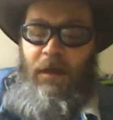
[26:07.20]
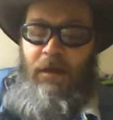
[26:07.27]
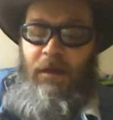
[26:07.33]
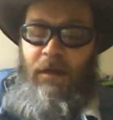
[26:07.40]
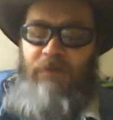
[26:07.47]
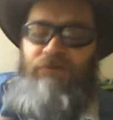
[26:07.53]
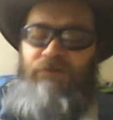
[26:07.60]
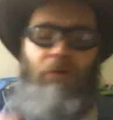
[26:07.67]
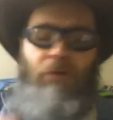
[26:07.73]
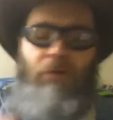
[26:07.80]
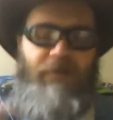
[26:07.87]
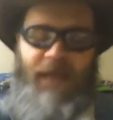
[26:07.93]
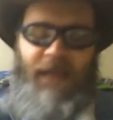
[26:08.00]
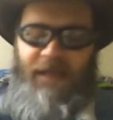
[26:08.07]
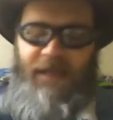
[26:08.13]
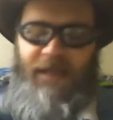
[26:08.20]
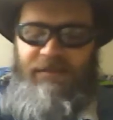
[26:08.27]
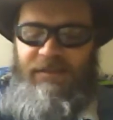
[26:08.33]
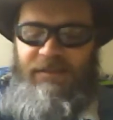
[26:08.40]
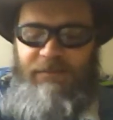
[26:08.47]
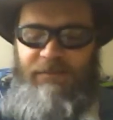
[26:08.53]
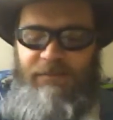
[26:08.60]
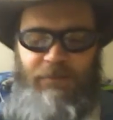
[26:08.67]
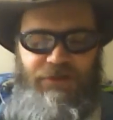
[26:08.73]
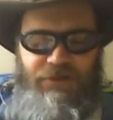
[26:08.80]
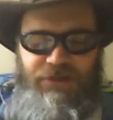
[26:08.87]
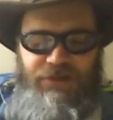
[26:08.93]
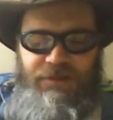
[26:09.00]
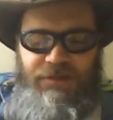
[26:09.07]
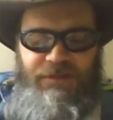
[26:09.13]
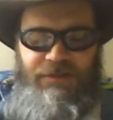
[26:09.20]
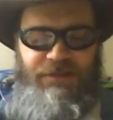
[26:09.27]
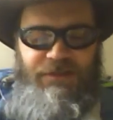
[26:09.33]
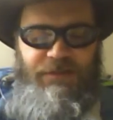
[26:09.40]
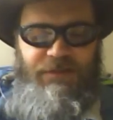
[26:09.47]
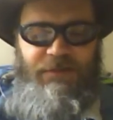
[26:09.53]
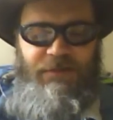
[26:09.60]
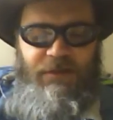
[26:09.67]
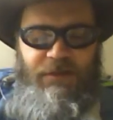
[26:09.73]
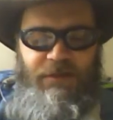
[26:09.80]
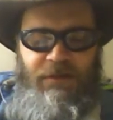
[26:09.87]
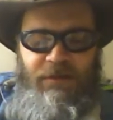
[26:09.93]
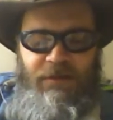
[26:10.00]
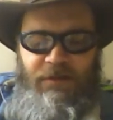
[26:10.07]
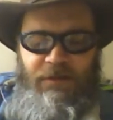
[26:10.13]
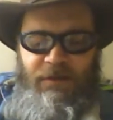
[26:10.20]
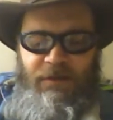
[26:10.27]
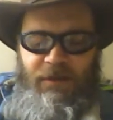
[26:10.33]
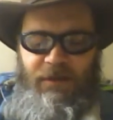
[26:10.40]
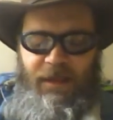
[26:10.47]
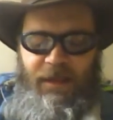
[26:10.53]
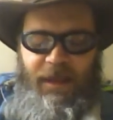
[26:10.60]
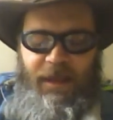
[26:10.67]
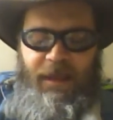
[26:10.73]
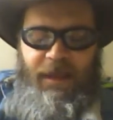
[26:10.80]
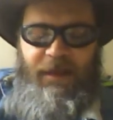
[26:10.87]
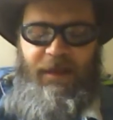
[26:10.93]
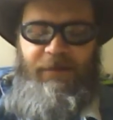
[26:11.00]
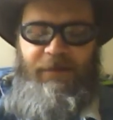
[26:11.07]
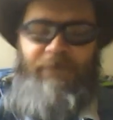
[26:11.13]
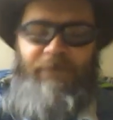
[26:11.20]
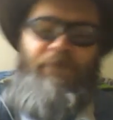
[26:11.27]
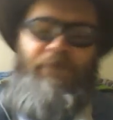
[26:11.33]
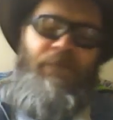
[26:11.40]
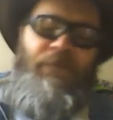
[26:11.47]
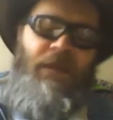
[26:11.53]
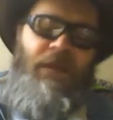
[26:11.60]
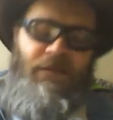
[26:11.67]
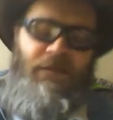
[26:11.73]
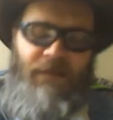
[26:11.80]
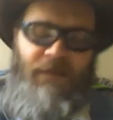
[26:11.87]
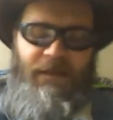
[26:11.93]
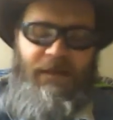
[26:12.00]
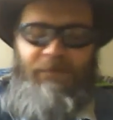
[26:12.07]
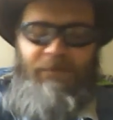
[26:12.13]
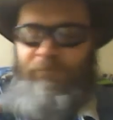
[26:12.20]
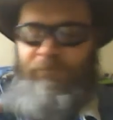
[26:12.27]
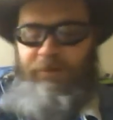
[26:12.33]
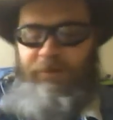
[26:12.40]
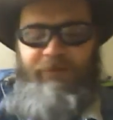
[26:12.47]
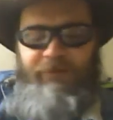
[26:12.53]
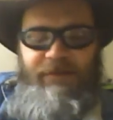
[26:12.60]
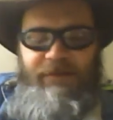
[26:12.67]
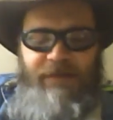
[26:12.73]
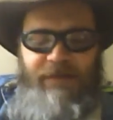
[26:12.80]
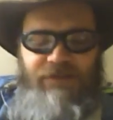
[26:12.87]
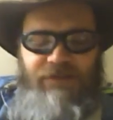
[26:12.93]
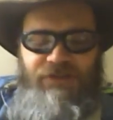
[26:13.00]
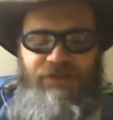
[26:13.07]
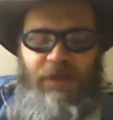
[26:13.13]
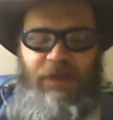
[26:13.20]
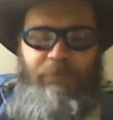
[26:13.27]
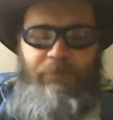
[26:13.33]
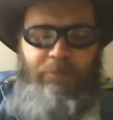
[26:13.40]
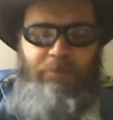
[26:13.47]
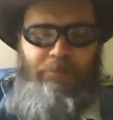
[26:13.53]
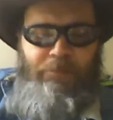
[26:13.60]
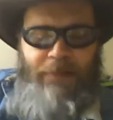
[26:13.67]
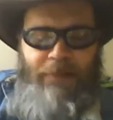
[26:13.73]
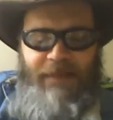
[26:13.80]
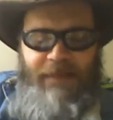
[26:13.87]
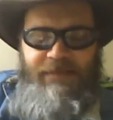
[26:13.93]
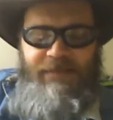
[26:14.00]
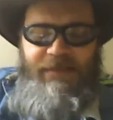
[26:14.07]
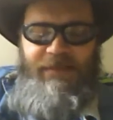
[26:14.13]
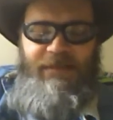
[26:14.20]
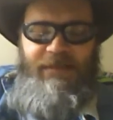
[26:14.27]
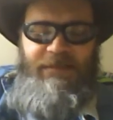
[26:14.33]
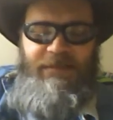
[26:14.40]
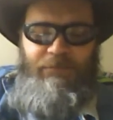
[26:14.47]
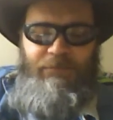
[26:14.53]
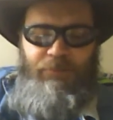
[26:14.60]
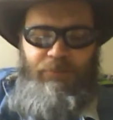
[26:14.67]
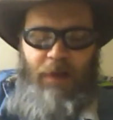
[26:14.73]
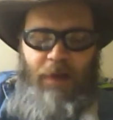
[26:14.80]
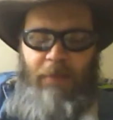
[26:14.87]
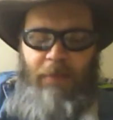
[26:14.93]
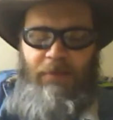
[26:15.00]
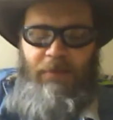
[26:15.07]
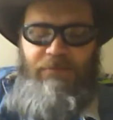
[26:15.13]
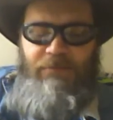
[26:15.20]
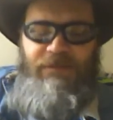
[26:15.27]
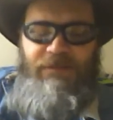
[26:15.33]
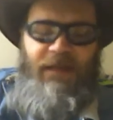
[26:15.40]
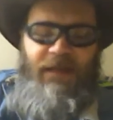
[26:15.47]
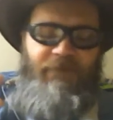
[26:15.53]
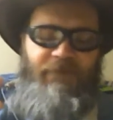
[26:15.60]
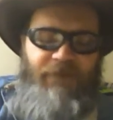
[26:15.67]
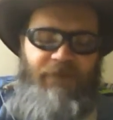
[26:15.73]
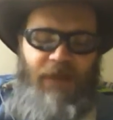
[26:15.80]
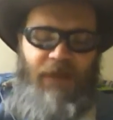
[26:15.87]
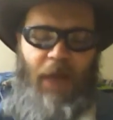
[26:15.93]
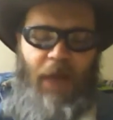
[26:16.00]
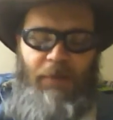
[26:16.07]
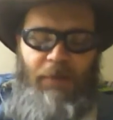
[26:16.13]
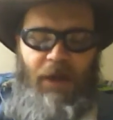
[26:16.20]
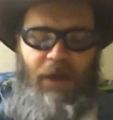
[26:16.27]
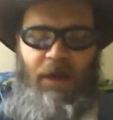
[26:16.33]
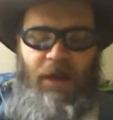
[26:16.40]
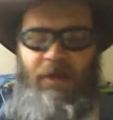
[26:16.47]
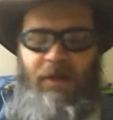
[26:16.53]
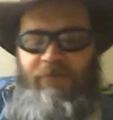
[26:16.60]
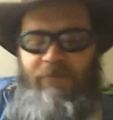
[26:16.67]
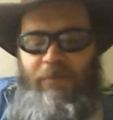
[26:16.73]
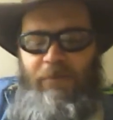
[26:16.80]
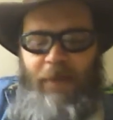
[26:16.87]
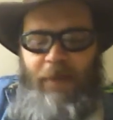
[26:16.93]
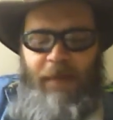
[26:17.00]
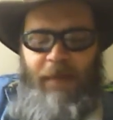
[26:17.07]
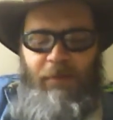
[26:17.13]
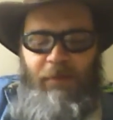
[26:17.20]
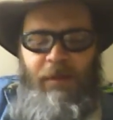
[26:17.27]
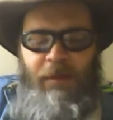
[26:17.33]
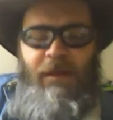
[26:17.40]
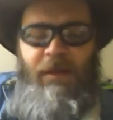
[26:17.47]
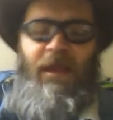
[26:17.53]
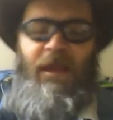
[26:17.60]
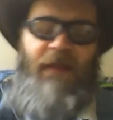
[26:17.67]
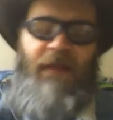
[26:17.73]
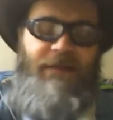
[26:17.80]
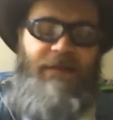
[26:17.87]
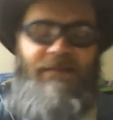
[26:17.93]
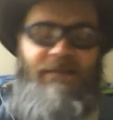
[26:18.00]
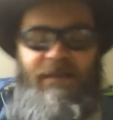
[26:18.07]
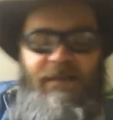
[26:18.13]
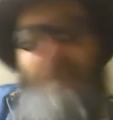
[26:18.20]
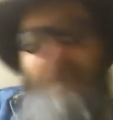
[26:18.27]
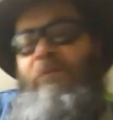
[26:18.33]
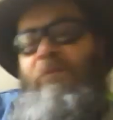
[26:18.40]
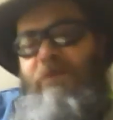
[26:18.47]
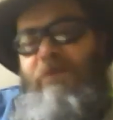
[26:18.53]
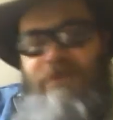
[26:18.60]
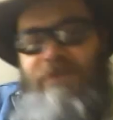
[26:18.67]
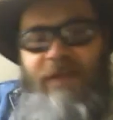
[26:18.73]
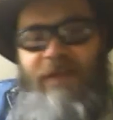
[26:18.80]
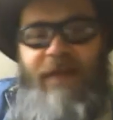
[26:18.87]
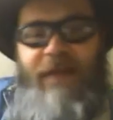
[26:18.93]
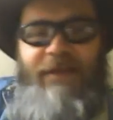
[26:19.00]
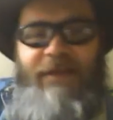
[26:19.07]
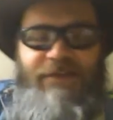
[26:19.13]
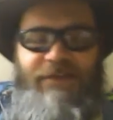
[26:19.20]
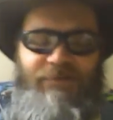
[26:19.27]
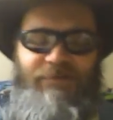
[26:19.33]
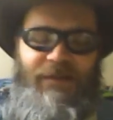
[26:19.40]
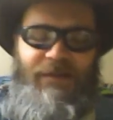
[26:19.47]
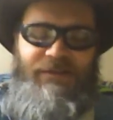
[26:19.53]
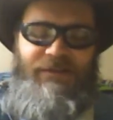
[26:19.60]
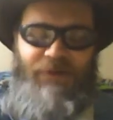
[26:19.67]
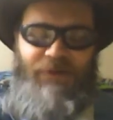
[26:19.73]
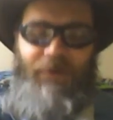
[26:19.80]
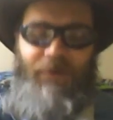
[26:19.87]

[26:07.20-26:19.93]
Don't cast dispersions. And then he briefly touches on perplexities, problems, and phenomena of the Bible, and he's going to get more into that next week, so